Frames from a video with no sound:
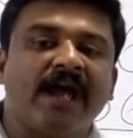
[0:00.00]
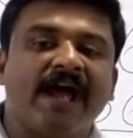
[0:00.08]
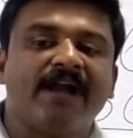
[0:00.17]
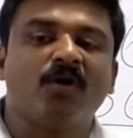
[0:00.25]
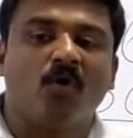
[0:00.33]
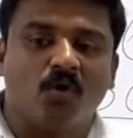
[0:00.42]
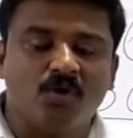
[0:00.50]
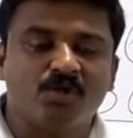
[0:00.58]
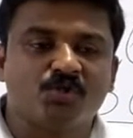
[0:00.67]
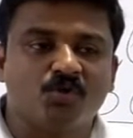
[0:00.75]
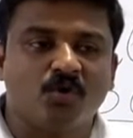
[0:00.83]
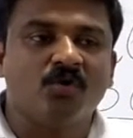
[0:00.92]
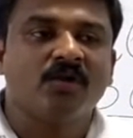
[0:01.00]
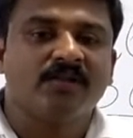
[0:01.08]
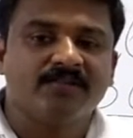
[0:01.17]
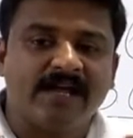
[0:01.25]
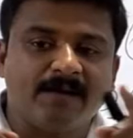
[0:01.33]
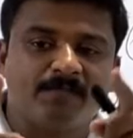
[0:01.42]
and also
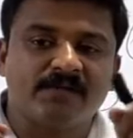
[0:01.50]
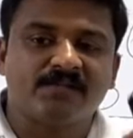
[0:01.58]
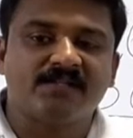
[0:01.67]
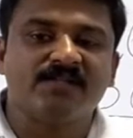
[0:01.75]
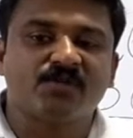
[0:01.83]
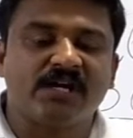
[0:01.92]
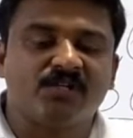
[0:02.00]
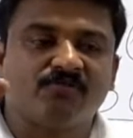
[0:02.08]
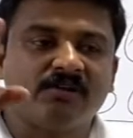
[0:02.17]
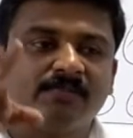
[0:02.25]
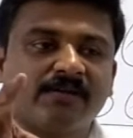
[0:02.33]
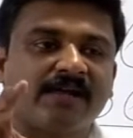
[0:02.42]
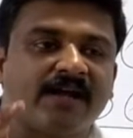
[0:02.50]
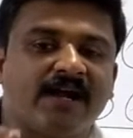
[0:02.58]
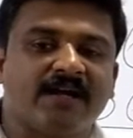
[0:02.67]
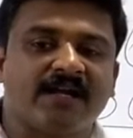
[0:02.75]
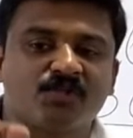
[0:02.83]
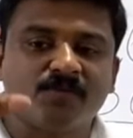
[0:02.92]
that princely state will be
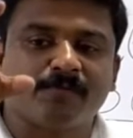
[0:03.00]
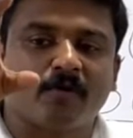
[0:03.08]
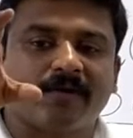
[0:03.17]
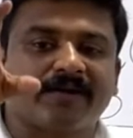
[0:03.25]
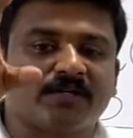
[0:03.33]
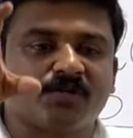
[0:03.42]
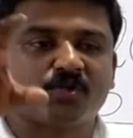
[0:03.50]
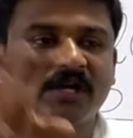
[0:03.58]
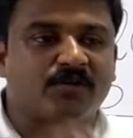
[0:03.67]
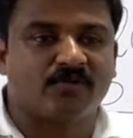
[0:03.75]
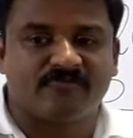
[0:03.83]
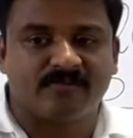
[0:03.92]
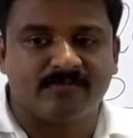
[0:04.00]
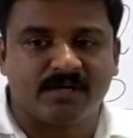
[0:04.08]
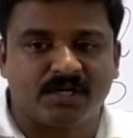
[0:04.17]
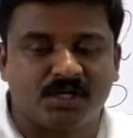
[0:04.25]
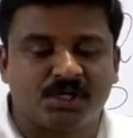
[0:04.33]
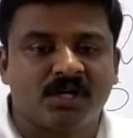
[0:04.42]
regarded as a protected state of the
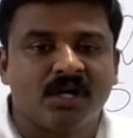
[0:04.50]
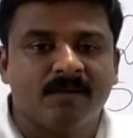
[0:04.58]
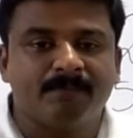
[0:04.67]
British.